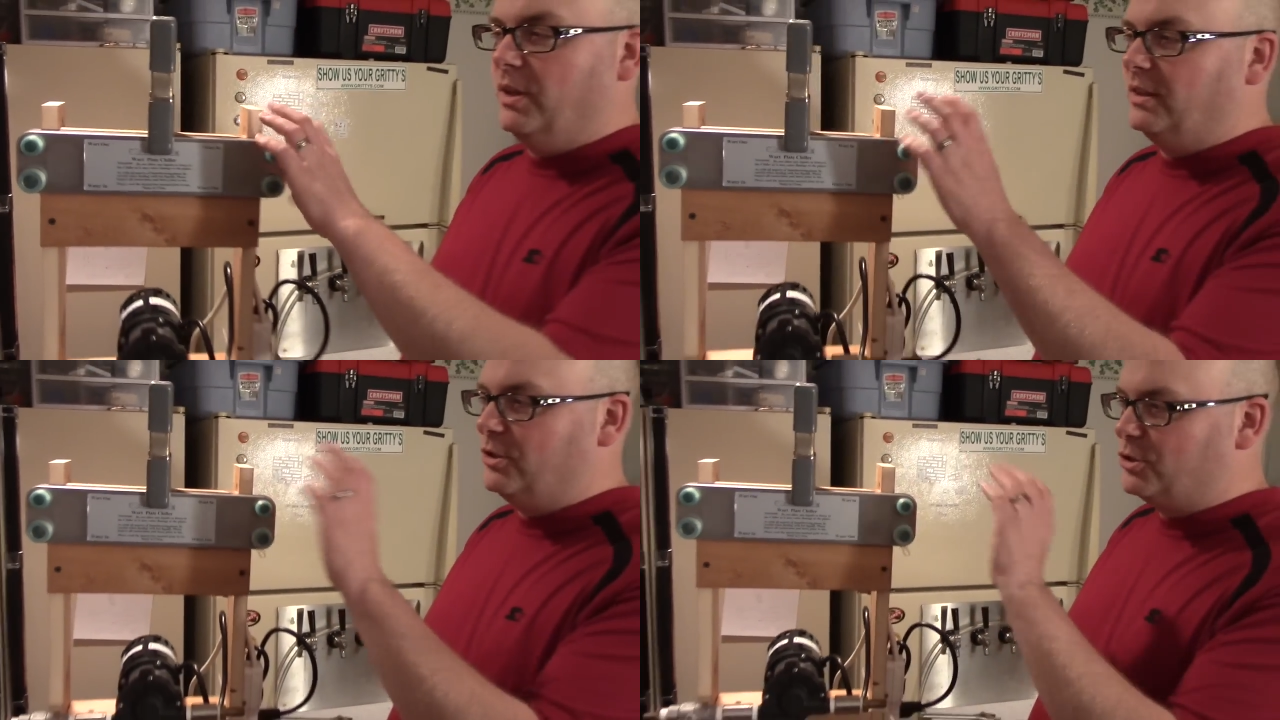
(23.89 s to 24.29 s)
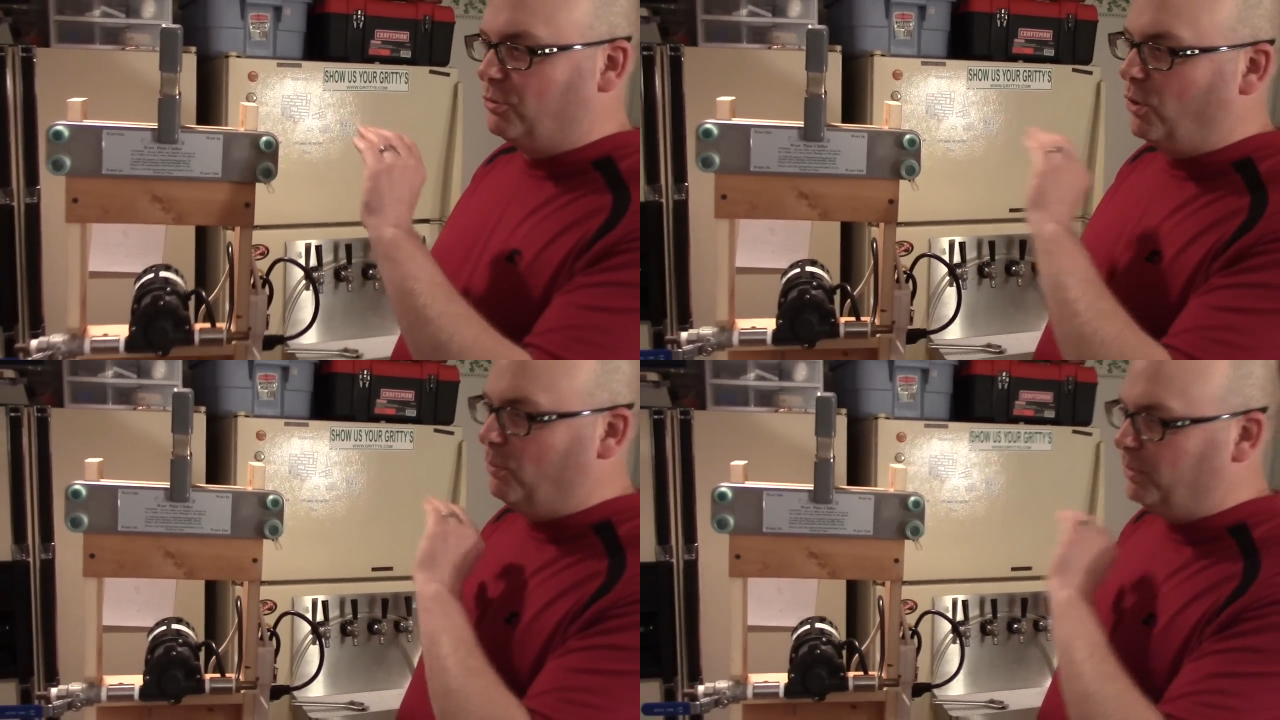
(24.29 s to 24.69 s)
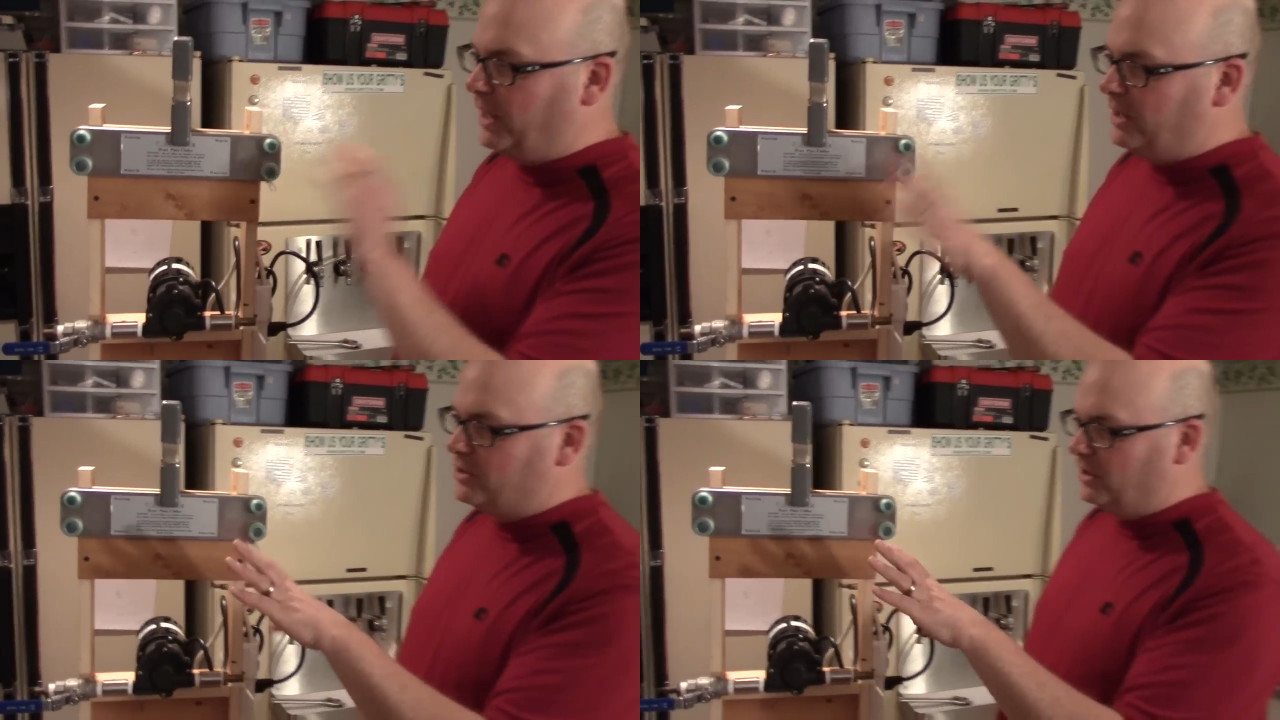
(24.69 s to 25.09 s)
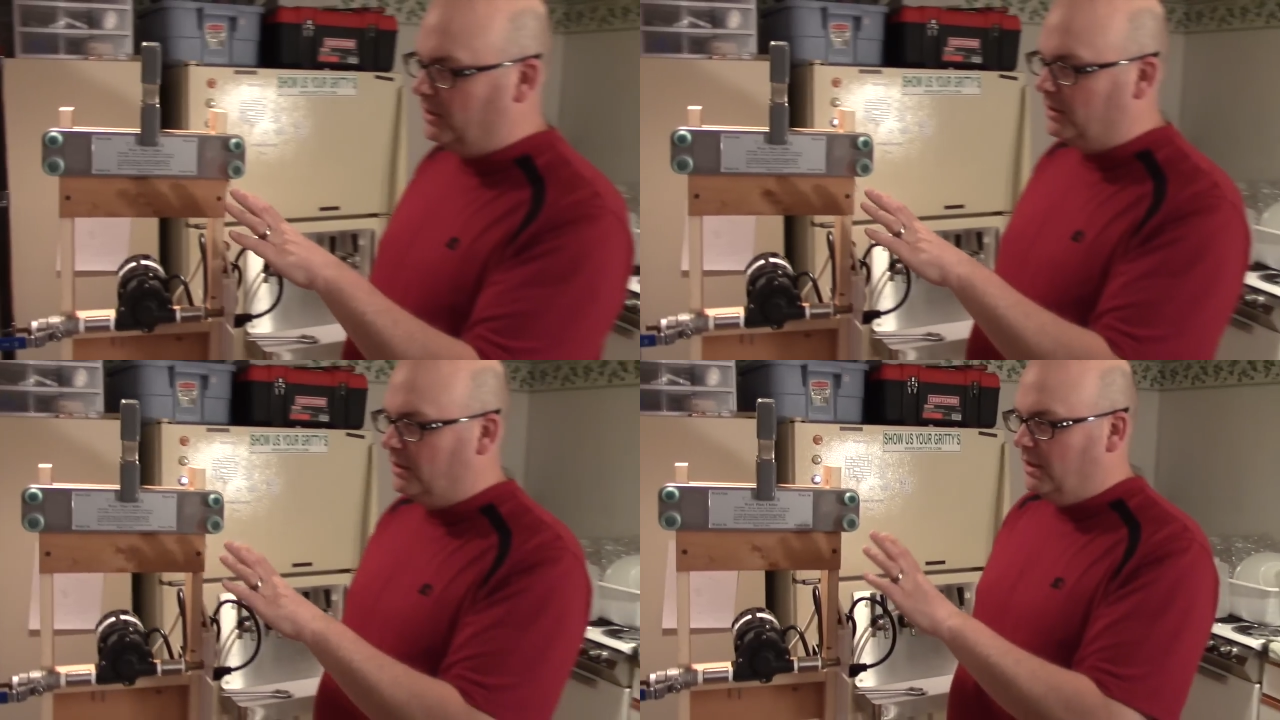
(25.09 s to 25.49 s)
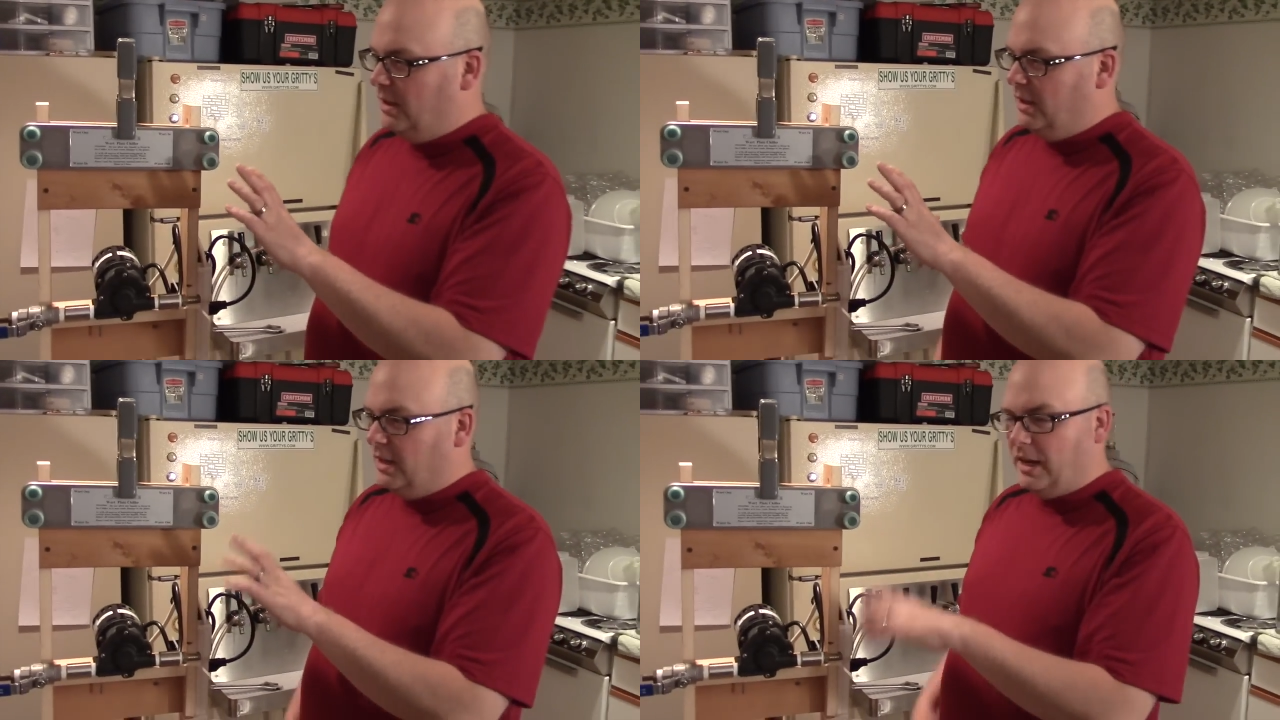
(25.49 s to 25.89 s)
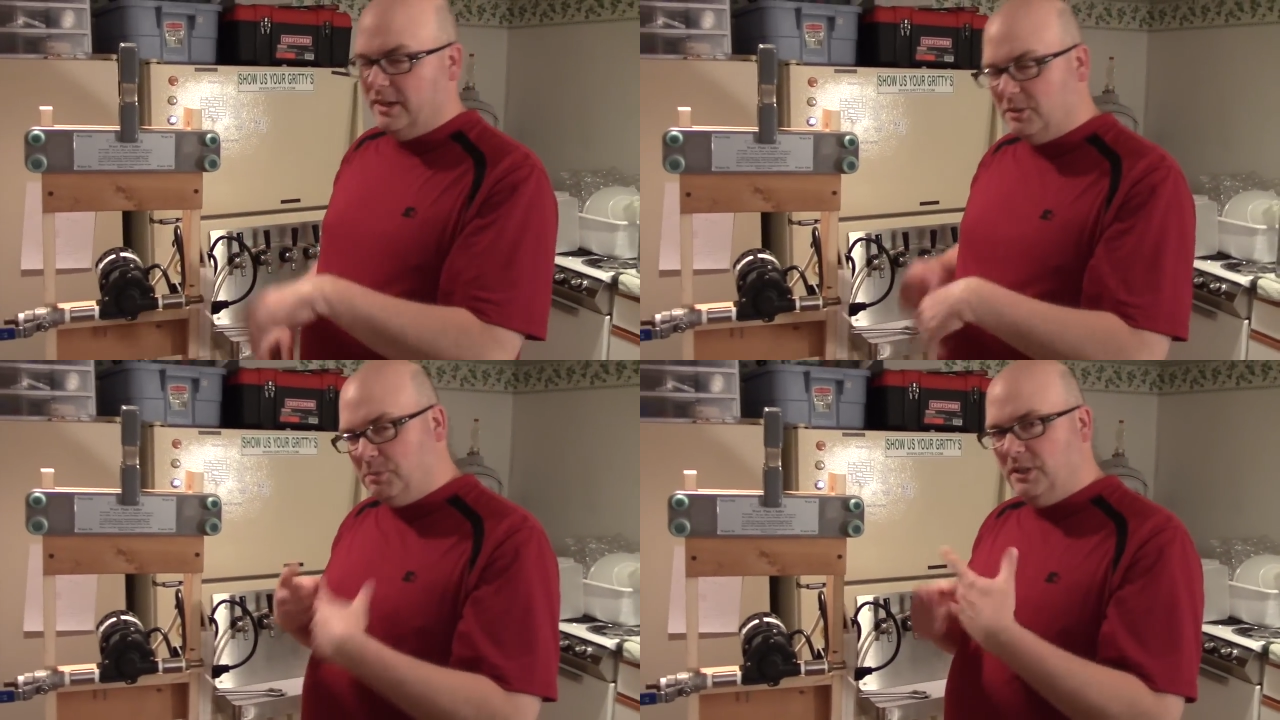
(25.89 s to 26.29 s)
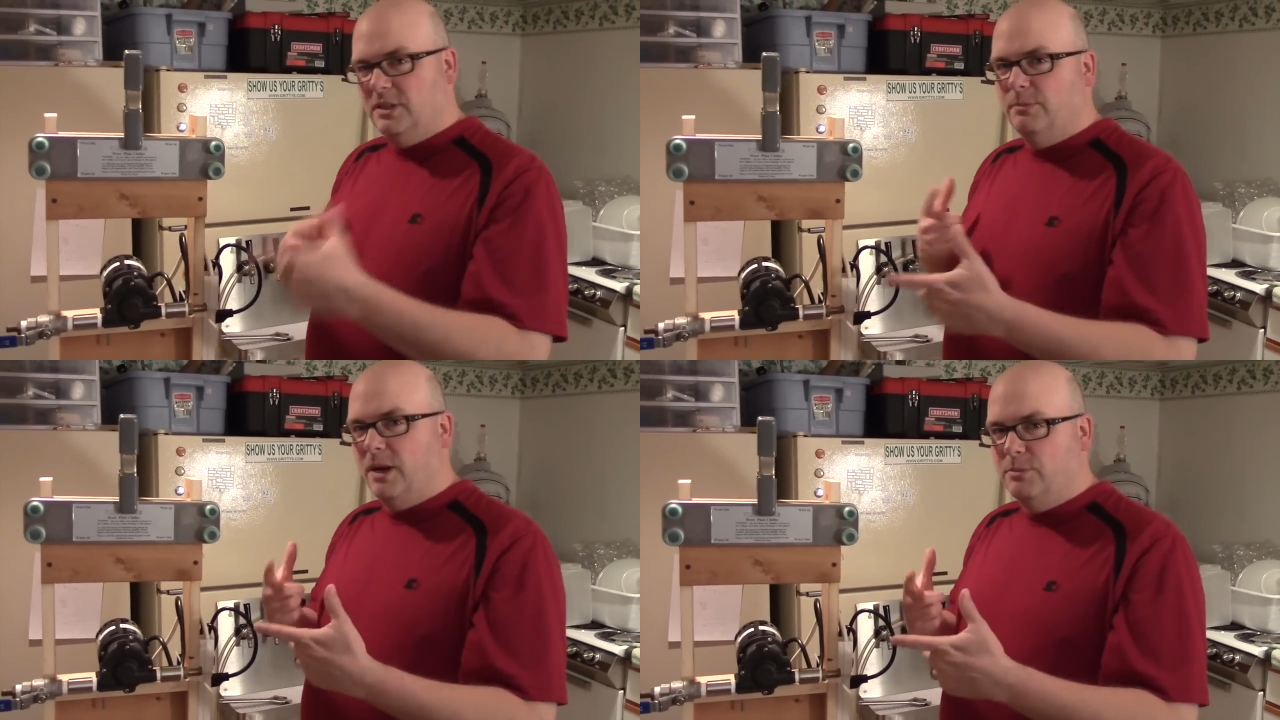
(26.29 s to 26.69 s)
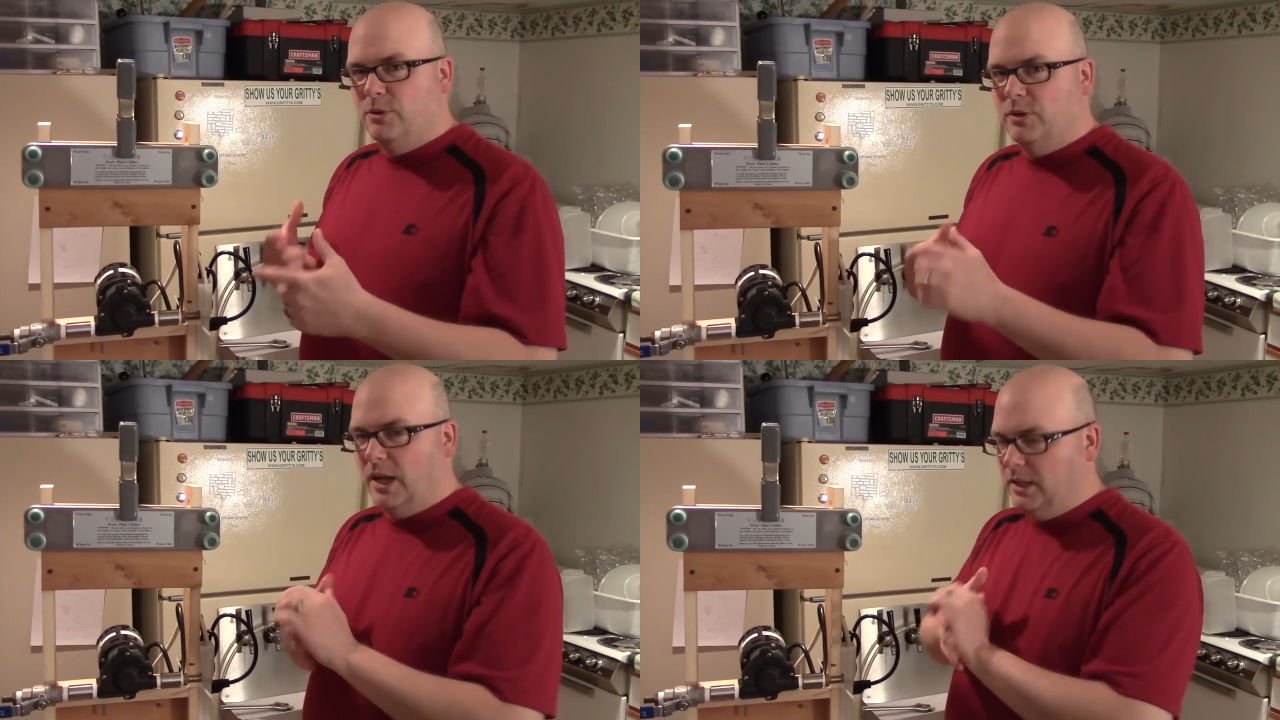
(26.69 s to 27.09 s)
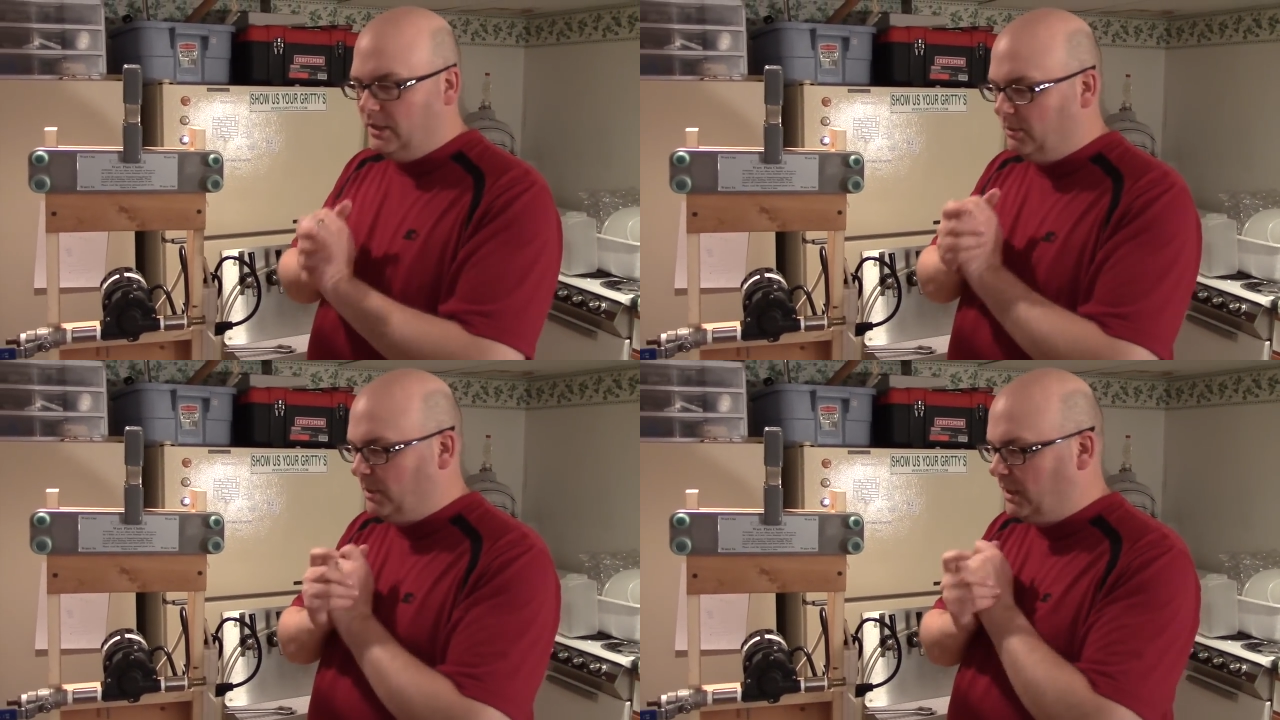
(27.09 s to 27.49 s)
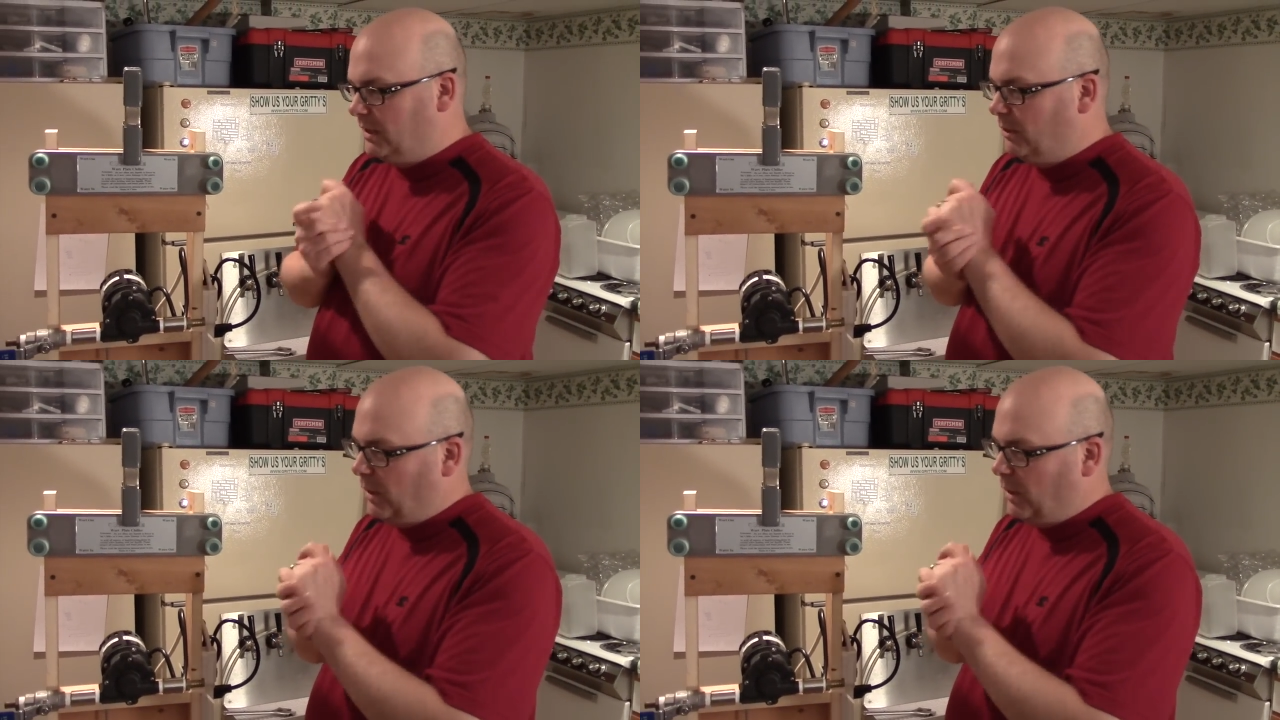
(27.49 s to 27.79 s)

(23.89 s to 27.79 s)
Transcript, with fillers: that the Shiron Plate Chiller kind of speeds up my brew day a little bit.